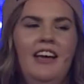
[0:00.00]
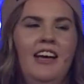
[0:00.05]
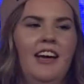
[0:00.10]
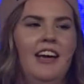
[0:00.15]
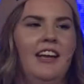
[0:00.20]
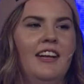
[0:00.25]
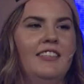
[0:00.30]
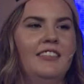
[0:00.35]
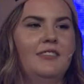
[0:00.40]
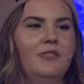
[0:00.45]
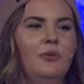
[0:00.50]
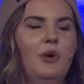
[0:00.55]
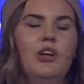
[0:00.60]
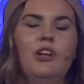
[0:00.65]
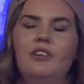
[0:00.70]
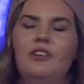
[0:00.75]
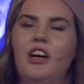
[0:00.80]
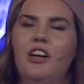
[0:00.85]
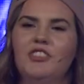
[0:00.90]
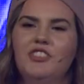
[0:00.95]
And
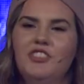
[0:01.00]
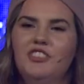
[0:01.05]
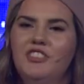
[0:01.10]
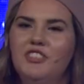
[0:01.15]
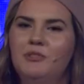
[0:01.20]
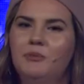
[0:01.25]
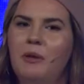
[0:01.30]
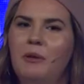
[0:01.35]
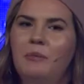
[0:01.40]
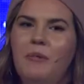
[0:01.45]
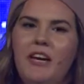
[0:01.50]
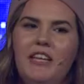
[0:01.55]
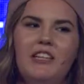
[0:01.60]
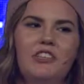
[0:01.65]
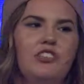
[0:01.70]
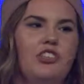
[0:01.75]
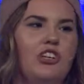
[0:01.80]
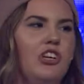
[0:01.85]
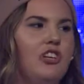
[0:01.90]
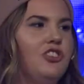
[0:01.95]
I'll just swing by the
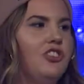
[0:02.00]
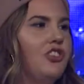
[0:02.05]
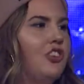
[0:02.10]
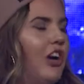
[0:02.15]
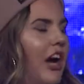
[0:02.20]
church,